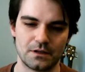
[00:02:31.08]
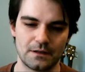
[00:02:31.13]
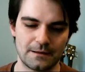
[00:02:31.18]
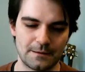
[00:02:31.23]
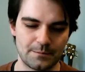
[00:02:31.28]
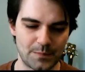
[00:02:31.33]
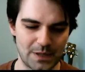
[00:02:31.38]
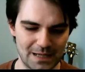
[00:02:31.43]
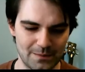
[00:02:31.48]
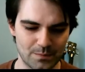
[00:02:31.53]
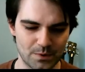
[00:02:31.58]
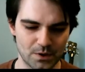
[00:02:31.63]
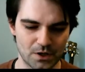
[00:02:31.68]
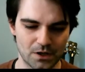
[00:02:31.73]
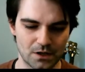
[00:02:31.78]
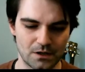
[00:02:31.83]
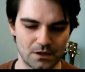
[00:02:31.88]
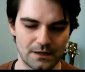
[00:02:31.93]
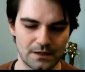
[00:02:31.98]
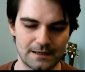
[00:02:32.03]

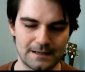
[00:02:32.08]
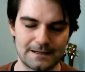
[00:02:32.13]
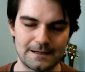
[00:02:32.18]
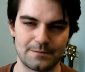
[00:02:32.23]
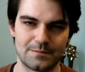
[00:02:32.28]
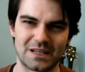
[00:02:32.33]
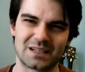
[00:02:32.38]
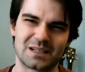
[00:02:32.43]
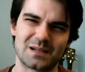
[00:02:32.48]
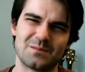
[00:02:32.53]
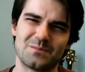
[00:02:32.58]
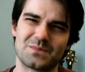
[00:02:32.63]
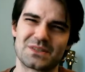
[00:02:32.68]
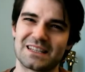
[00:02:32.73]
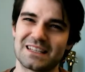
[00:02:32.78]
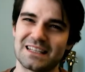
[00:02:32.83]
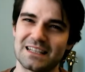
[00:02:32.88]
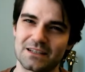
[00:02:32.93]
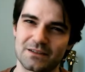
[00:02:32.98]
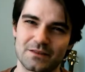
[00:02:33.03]
paper that comes at
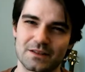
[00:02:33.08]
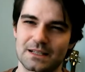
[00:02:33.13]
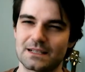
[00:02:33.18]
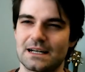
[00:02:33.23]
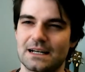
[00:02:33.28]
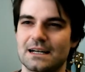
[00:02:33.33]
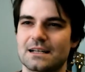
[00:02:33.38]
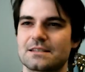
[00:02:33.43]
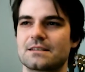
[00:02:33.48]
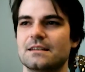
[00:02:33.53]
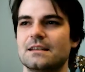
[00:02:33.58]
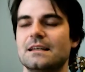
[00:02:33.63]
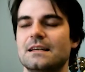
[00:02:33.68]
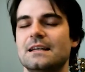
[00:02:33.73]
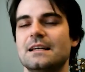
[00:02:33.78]
the end of the class,